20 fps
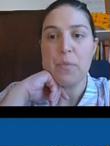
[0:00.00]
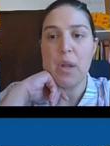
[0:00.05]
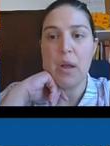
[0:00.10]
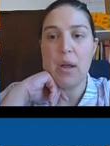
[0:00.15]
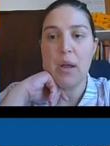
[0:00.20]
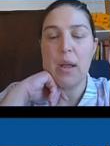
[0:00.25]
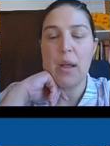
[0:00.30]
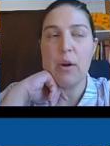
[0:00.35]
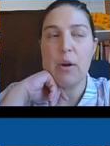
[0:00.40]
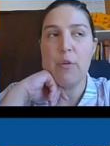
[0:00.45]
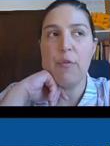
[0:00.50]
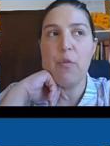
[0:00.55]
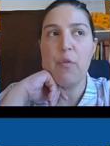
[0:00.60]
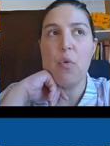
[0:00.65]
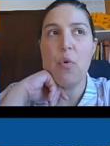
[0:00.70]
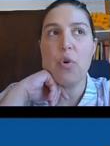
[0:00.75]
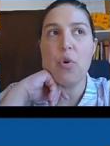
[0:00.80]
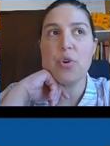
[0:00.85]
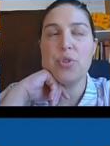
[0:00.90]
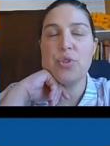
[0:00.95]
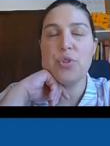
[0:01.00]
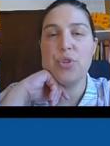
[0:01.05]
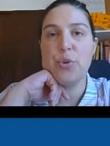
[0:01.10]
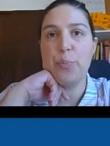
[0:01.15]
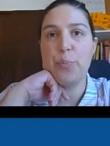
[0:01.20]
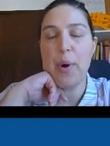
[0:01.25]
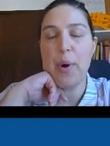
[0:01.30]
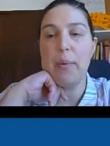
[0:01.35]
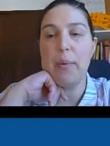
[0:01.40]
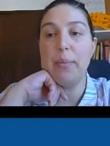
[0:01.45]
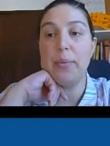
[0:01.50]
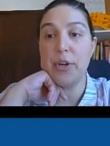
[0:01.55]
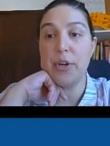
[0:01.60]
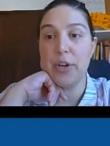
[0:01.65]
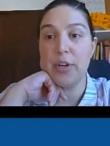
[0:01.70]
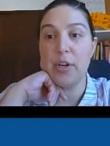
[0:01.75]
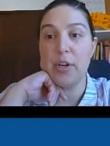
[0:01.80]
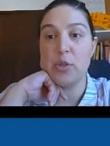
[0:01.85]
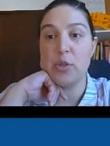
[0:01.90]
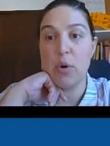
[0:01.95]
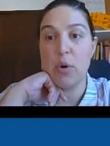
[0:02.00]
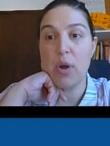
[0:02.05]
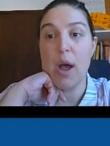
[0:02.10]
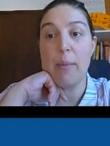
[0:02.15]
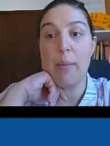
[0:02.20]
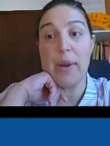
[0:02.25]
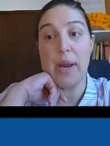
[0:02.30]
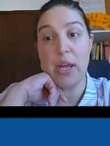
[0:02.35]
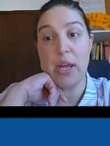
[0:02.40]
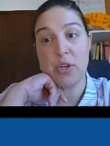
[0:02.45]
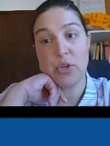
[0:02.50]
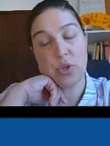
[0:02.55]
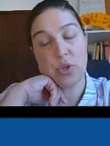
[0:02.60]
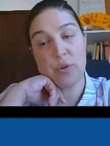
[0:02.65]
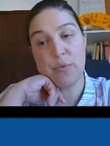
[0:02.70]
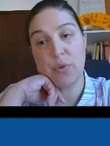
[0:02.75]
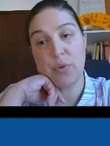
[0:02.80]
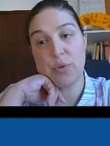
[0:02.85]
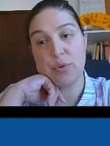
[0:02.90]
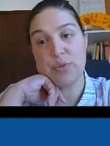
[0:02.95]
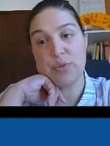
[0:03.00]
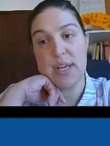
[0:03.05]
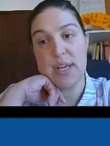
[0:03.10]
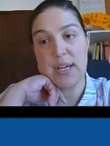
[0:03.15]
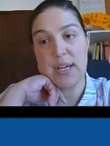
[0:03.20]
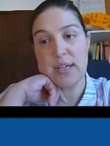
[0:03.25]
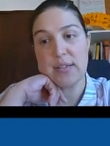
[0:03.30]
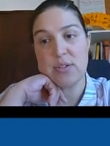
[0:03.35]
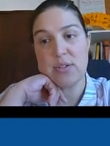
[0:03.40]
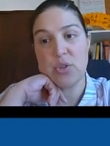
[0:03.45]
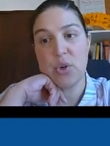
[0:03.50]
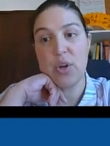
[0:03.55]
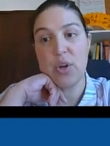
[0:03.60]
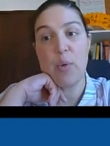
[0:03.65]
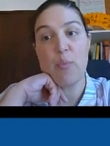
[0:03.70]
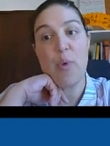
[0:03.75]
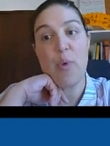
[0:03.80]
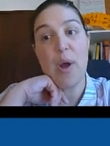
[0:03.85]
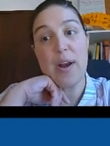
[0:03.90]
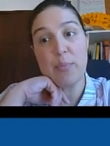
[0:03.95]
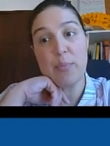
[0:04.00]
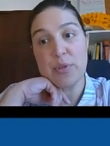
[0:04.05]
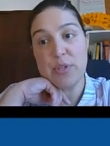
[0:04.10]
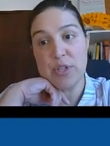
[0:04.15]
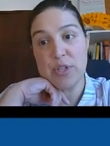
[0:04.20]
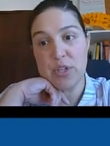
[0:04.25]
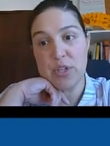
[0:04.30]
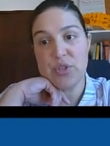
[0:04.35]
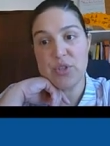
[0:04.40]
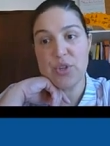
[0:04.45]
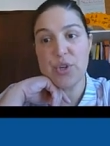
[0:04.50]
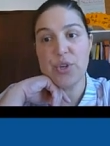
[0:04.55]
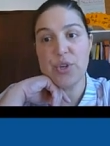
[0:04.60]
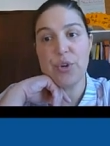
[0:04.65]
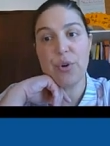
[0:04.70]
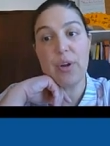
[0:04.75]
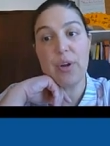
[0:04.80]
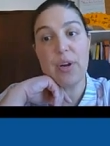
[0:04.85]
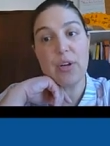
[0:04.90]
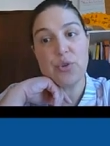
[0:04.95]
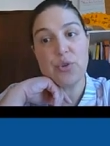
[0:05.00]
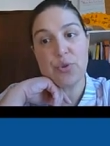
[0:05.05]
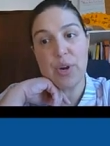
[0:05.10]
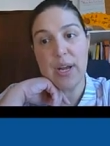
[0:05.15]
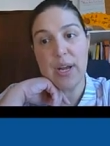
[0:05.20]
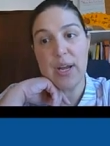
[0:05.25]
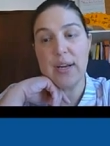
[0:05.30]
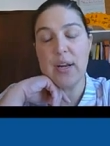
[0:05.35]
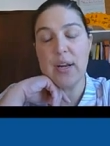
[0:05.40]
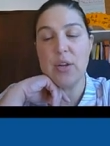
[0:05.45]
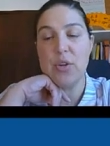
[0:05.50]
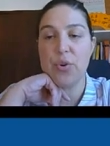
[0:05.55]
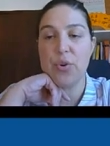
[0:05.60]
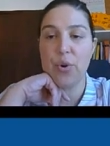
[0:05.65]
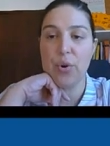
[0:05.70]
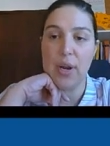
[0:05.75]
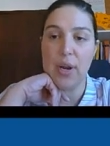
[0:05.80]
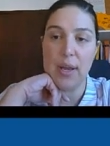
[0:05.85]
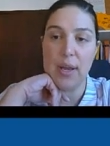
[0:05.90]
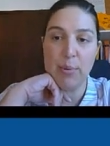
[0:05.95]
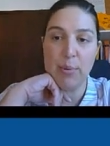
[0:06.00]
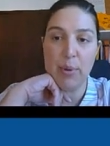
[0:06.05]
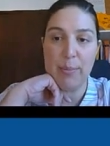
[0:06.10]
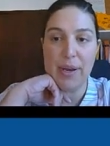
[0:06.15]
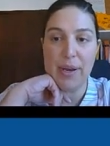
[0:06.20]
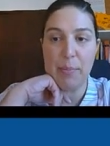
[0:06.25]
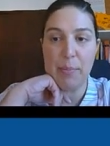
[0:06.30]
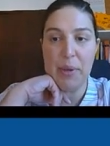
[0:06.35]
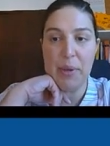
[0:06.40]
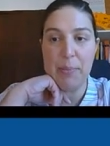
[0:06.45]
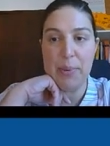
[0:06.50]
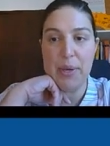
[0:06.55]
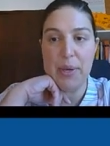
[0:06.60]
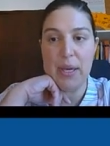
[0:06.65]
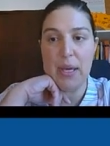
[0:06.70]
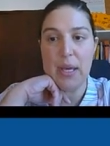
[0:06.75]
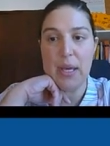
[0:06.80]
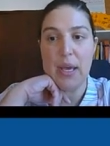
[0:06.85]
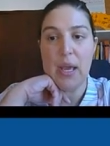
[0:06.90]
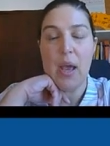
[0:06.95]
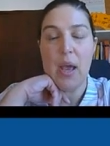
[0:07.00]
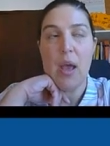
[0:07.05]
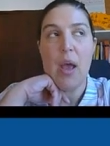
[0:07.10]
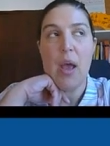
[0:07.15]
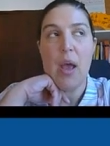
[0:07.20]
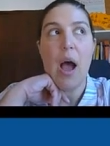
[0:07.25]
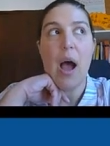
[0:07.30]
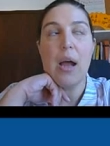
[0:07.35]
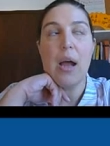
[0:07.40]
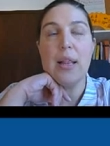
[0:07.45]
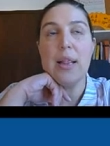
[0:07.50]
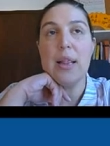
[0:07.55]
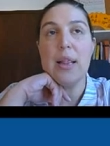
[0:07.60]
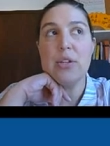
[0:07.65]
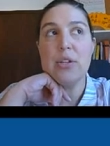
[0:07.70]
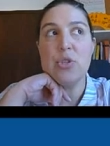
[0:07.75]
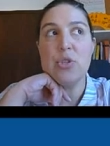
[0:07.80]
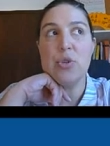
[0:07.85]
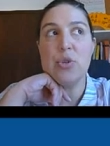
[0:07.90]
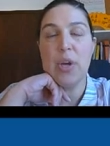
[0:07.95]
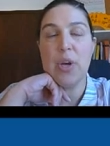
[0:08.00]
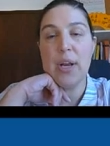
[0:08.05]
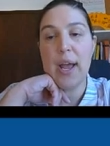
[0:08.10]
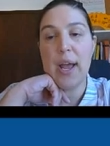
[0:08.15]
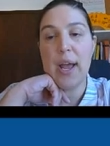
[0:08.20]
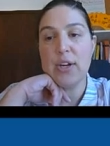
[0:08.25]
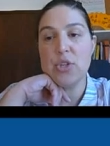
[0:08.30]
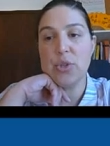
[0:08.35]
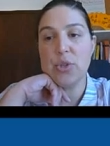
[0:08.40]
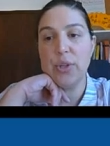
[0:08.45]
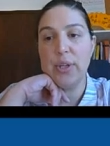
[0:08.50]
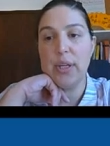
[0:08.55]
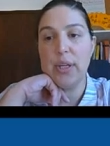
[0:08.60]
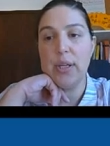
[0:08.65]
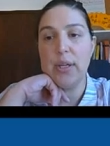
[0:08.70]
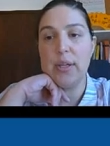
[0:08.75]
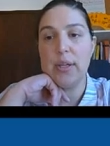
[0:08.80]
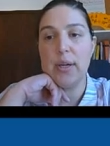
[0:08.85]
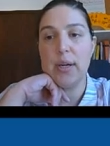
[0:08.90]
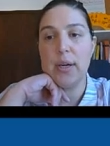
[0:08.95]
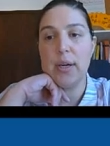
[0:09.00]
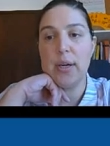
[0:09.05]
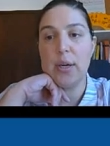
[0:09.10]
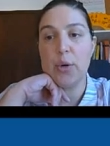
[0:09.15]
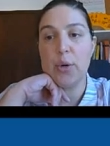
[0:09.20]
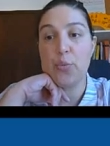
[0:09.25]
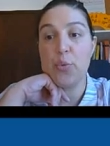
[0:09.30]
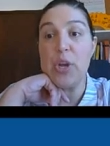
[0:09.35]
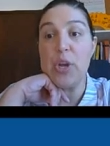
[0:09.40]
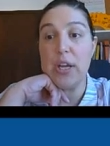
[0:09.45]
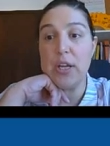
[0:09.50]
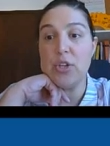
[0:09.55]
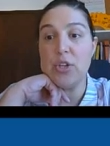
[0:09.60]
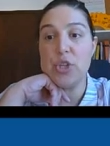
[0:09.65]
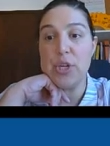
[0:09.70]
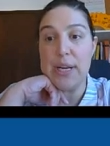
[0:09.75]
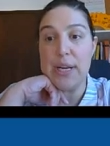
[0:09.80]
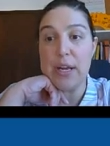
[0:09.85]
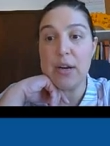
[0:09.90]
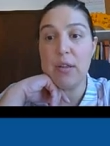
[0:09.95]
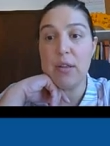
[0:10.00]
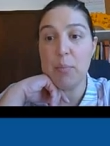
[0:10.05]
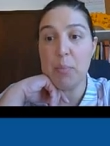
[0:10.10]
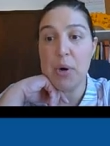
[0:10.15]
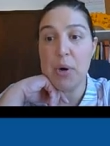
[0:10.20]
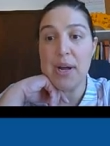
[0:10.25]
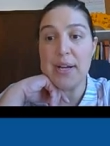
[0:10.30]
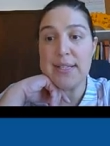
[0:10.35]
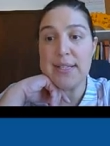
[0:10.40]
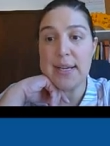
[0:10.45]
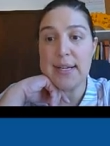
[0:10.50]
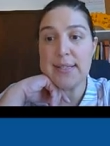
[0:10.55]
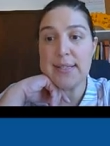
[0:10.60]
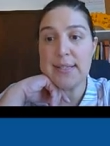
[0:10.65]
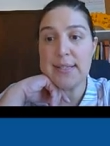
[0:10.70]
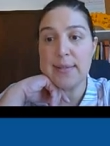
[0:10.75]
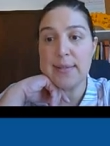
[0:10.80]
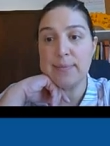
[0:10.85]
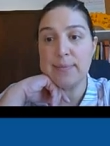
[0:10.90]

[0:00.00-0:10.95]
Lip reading: And of course, you probably are going to do a combination of those things. You're going to write a procedure, you're going to train, and you're going to implement a PPE, unless you can actually re-engineer the process.